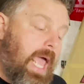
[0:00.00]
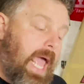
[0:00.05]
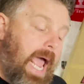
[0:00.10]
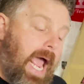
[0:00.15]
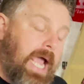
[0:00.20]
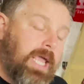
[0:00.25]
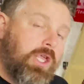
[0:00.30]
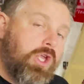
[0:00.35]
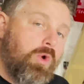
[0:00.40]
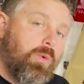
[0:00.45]

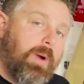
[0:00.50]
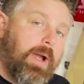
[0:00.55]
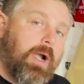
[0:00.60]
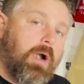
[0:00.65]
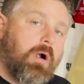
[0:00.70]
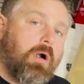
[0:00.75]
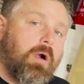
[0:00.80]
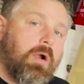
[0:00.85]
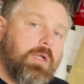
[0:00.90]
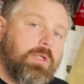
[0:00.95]

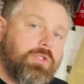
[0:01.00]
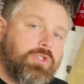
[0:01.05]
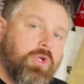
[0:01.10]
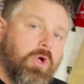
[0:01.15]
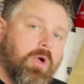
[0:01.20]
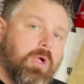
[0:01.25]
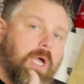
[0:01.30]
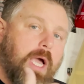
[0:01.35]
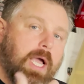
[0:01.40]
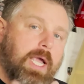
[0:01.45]
AccuAir
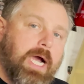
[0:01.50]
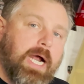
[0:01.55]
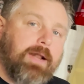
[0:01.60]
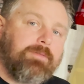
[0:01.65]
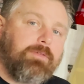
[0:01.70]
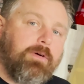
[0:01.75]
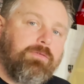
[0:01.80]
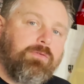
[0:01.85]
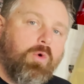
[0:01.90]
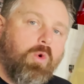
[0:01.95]
took a kind
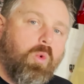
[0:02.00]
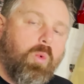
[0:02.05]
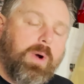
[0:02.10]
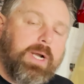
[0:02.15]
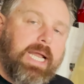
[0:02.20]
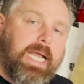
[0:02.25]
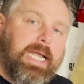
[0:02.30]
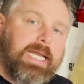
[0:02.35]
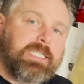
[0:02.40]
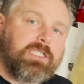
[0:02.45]
of a full
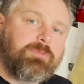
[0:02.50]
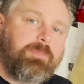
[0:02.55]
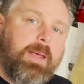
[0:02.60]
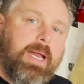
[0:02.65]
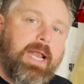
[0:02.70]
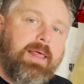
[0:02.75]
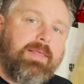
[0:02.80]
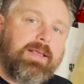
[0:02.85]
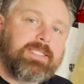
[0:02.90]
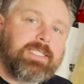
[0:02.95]
180
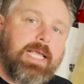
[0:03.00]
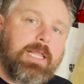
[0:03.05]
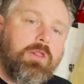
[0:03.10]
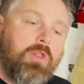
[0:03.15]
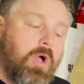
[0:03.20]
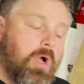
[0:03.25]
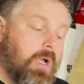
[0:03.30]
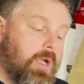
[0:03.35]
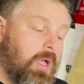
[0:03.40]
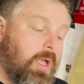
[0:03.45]
spin, and they said,
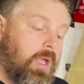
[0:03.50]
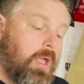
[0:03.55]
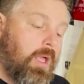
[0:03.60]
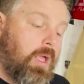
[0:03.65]
look,